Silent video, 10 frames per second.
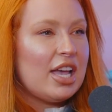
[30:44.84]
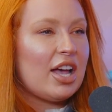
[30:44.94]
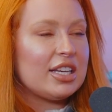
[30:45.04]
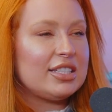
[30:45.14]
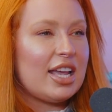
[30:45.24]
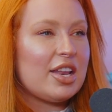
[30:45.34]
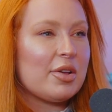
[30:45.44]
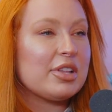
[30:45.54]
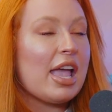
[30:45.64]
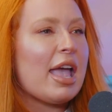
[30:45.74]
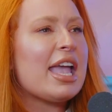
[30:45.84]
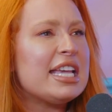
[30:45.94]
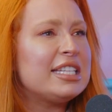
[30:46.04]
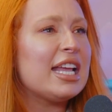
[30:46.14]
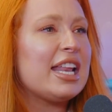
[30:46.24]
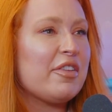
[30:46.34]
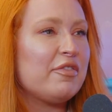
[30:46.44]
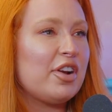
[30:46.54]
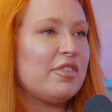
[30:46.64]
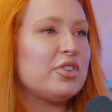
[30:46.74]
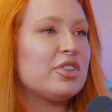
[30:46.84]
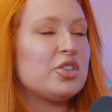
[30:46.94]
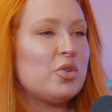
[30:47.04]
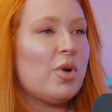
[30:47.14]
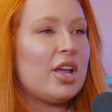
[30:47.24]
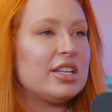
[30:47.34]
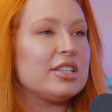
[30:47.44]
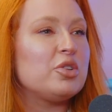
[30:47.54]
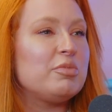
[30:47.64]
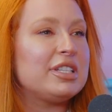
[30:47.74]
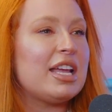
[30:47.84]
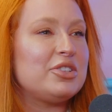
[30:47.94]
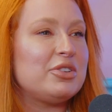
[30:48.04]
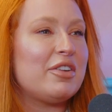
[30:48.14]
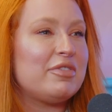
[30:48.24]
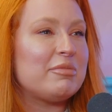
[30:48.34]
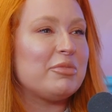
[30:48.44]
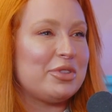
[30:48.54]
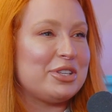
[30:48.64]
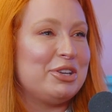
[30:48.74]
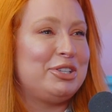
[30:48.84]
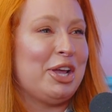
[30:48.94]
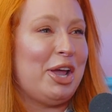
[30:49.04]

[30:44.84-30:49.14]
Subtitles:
Yeah, I said, yeah, he said it in front of you that you pretend you love him more than you do.